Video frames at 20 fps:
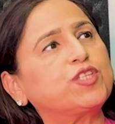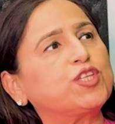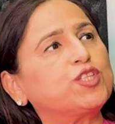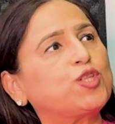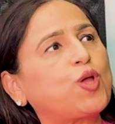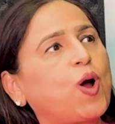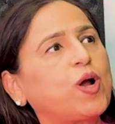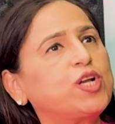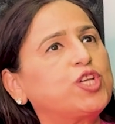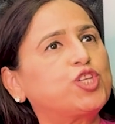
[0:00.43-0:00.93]
is
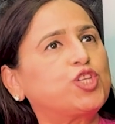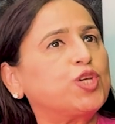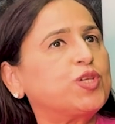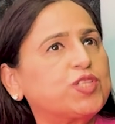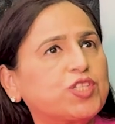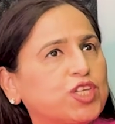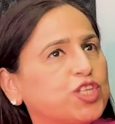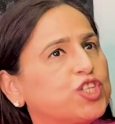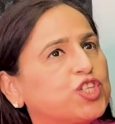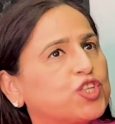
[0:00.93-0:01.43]
not
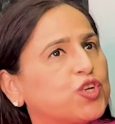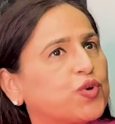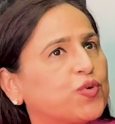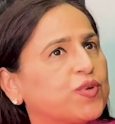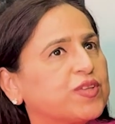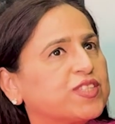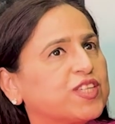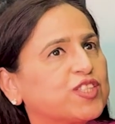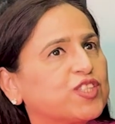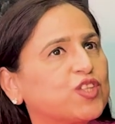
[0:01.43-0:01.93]
just
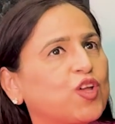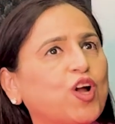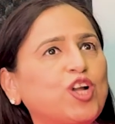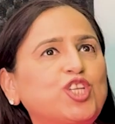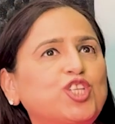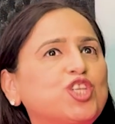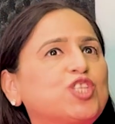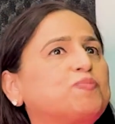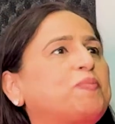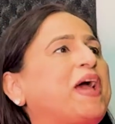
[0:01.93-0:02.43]
insurance. It's not
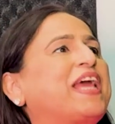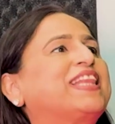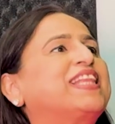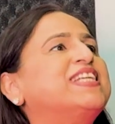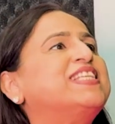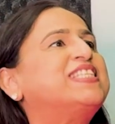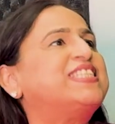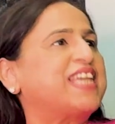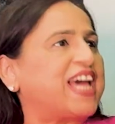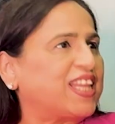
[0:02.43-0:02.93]
just buying the
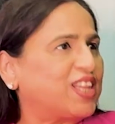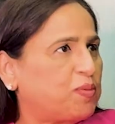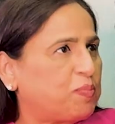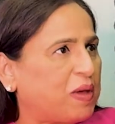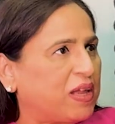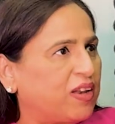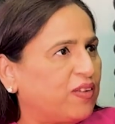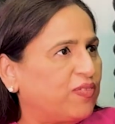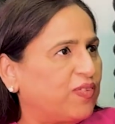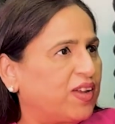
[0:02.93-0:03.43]
death
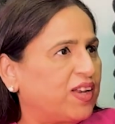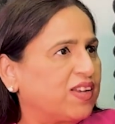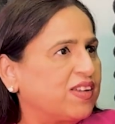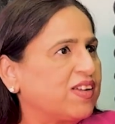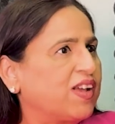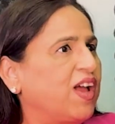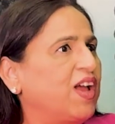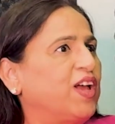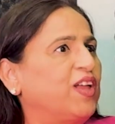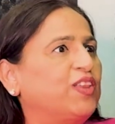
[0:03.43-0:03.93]
benefit.
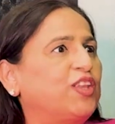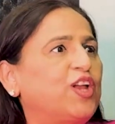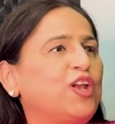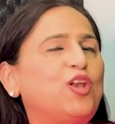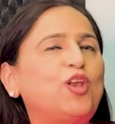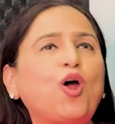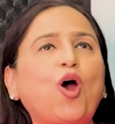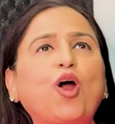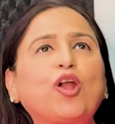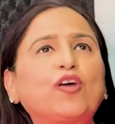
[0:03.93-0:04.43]
There are a
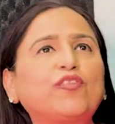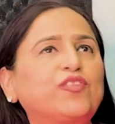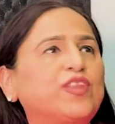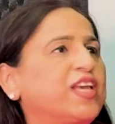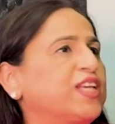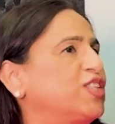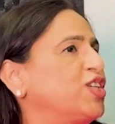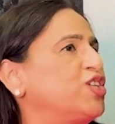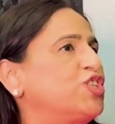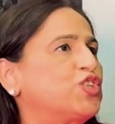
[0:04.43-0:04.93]
lot of
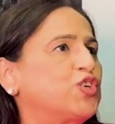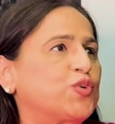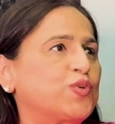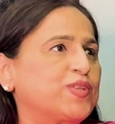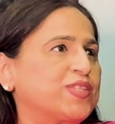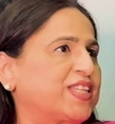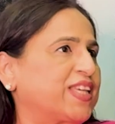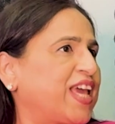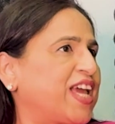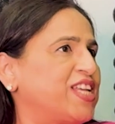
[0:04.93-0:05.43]
things
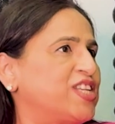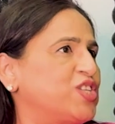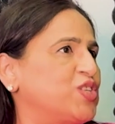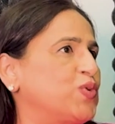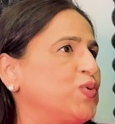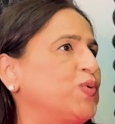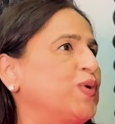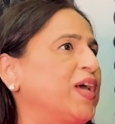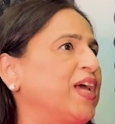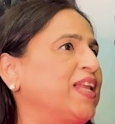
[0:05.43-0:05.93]
insurance can
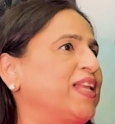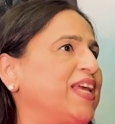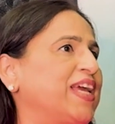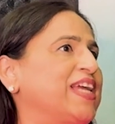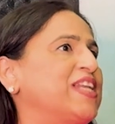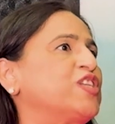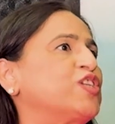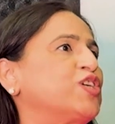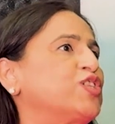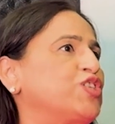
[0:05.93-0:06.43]
do in
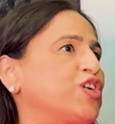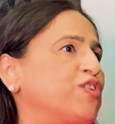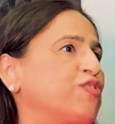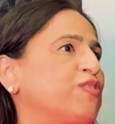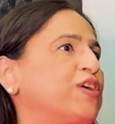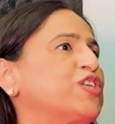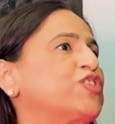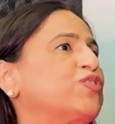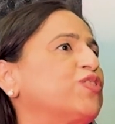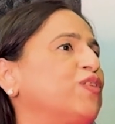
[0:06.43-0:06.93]

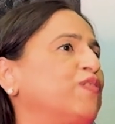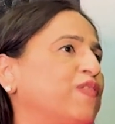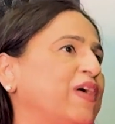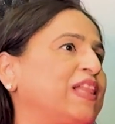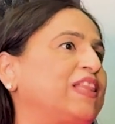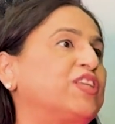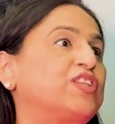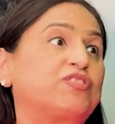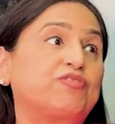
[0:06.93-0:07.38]
intergenerational wealth